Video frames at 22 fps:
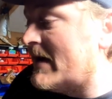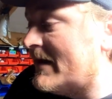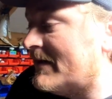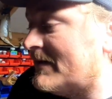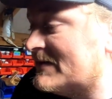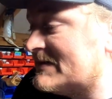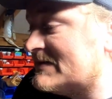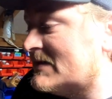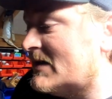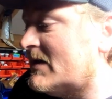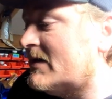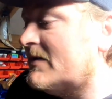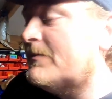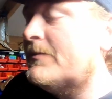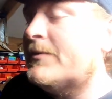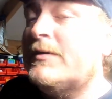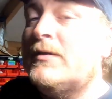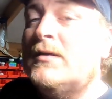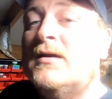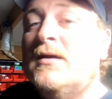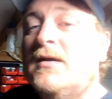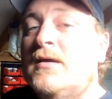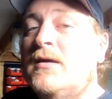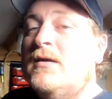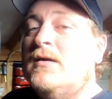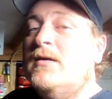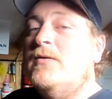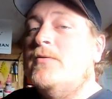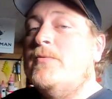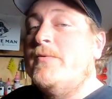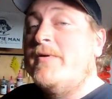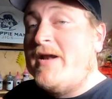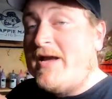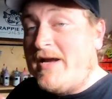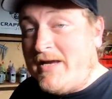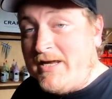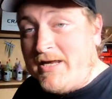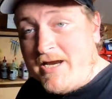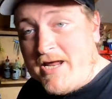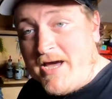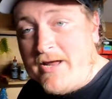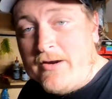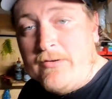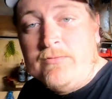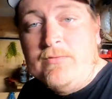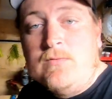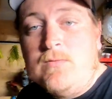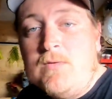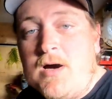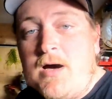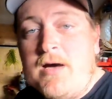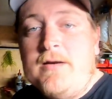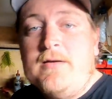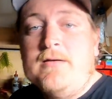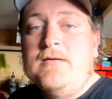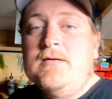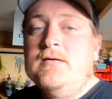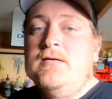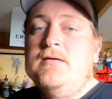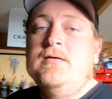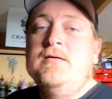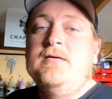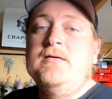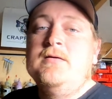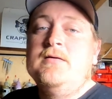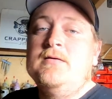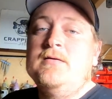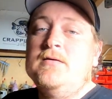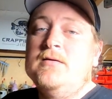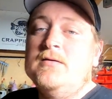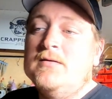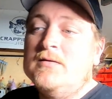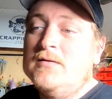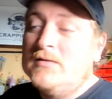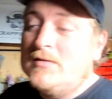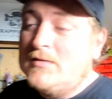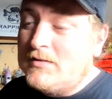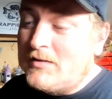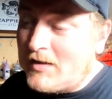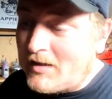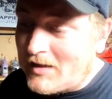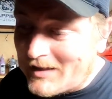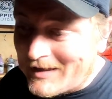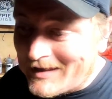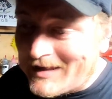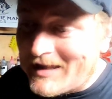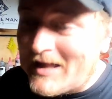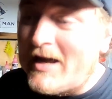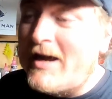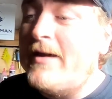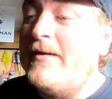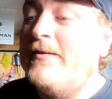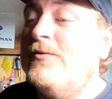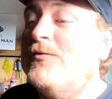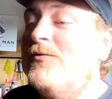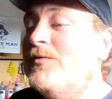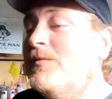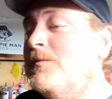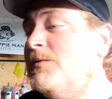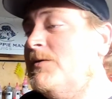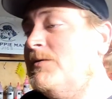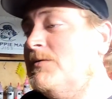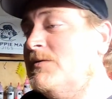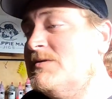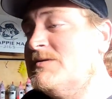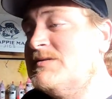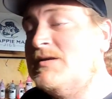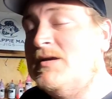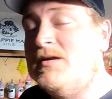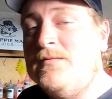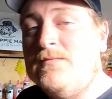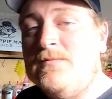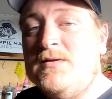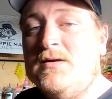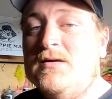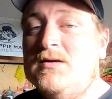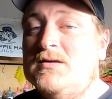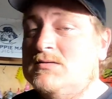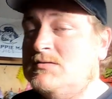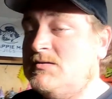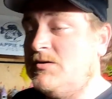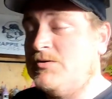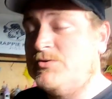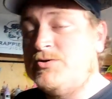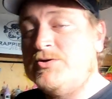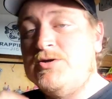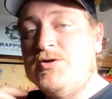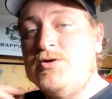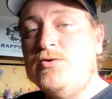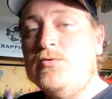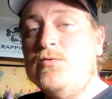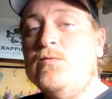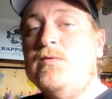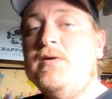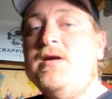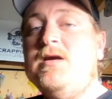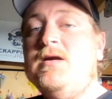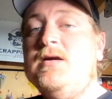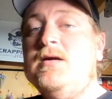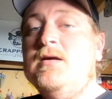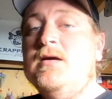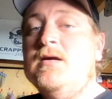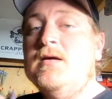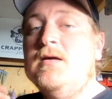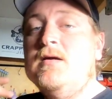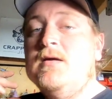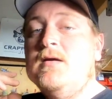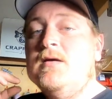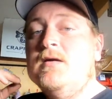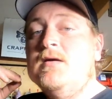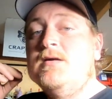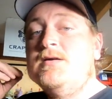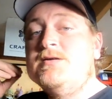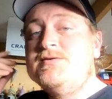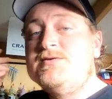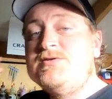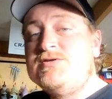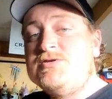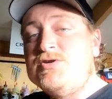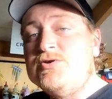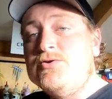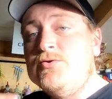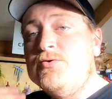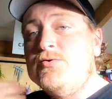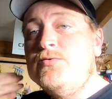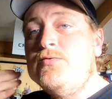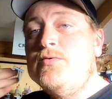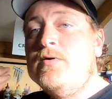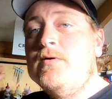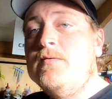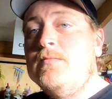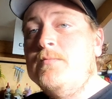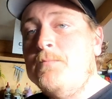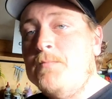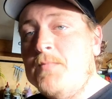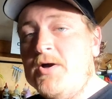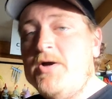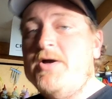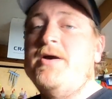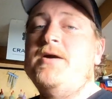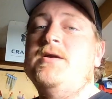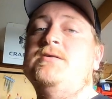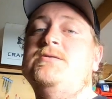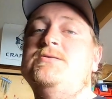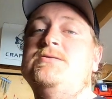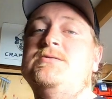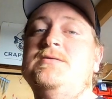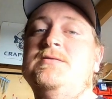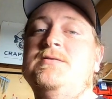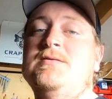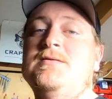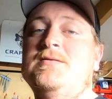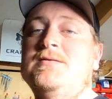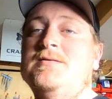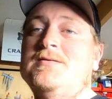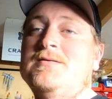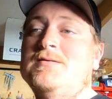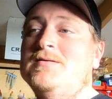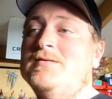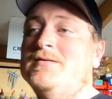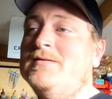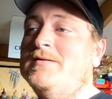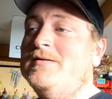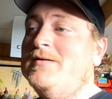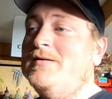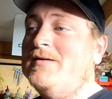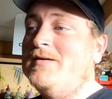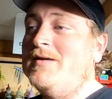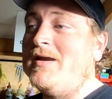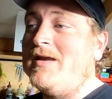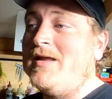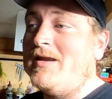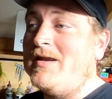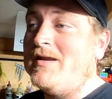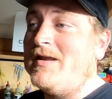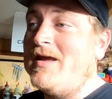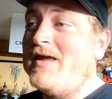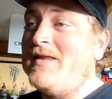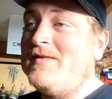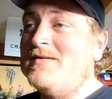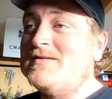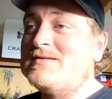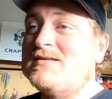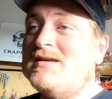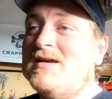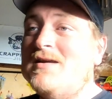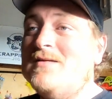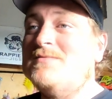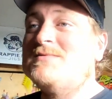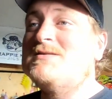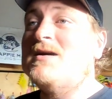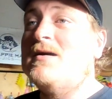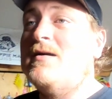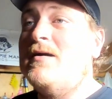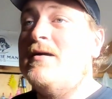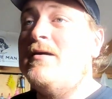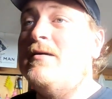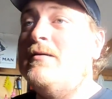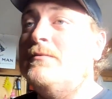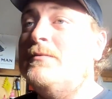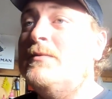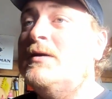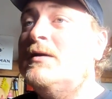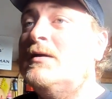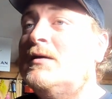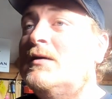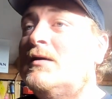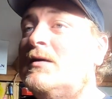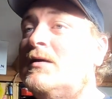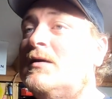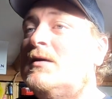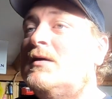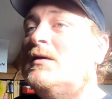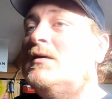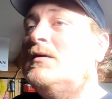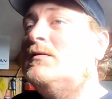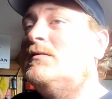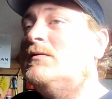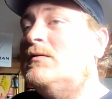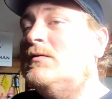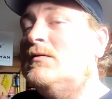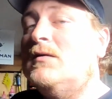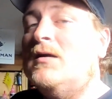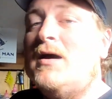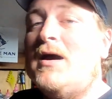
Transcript: about to say, but when I get out on the water, a lot of them do the same things. They're doing too much, and at the same time they're